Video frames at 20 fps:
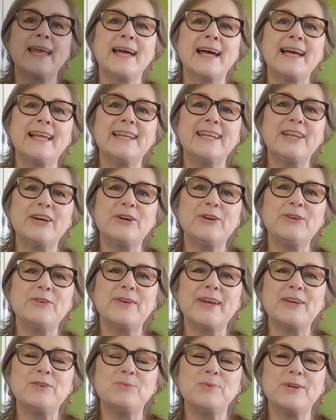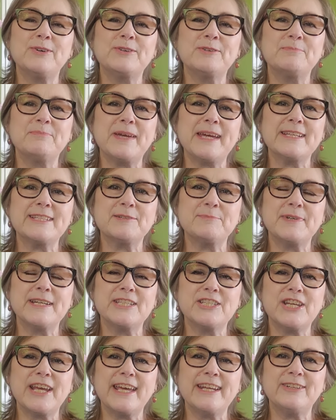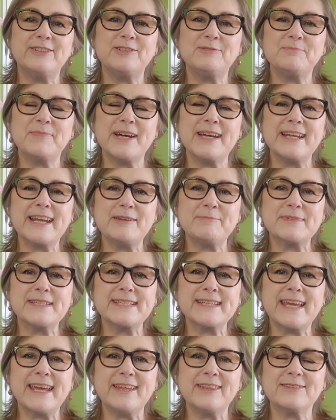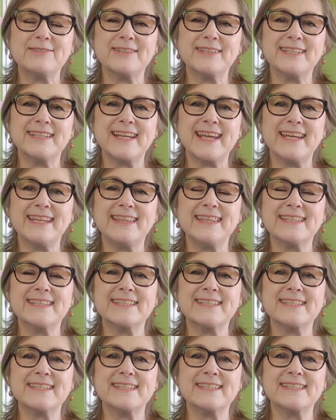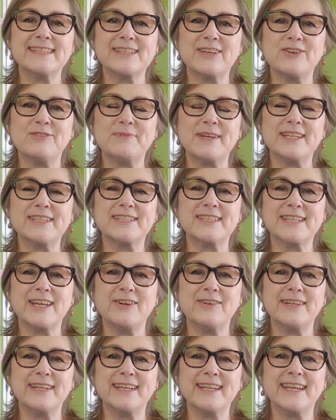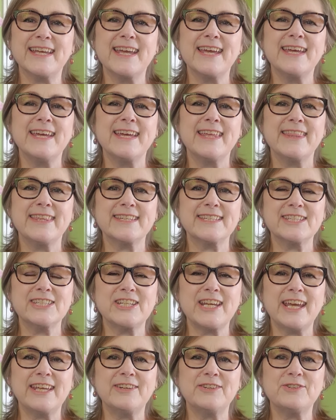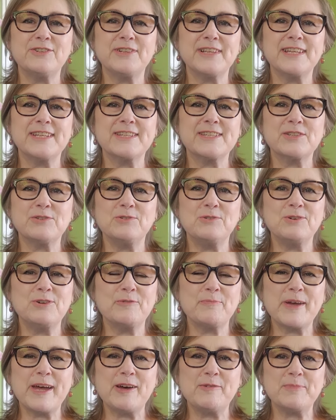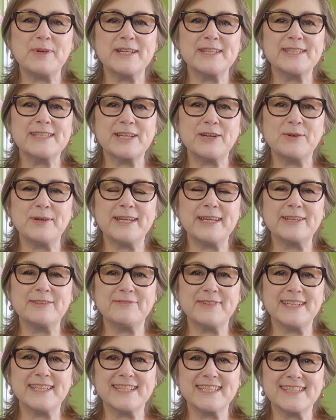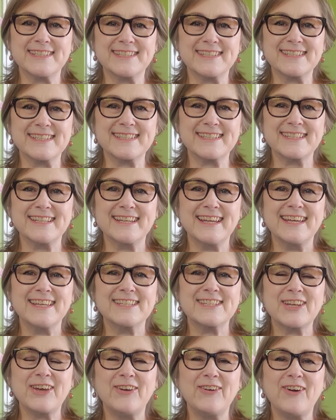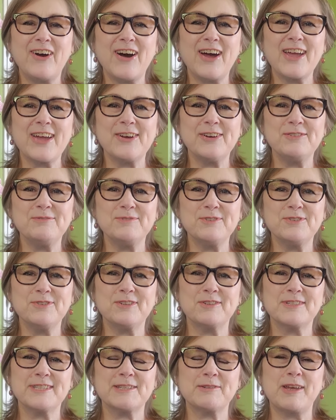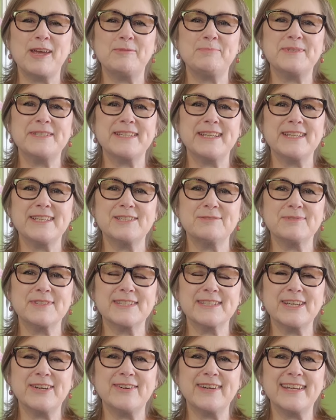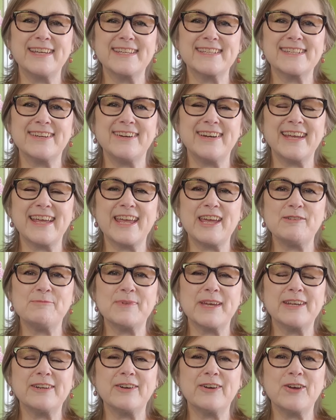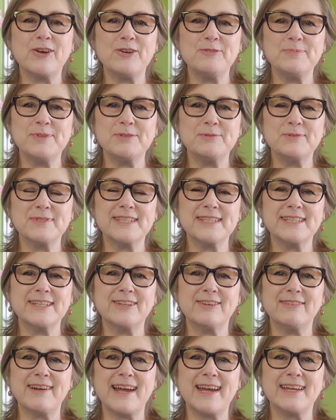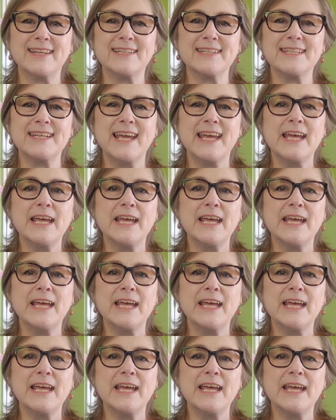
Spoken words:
Hello and welcome back to my channel. My name is Catherine and this is So Much Sewing. This channel is all about my sewing adventures. So I hope you're as obsessed with sewing as I am and I hope you'll stick around.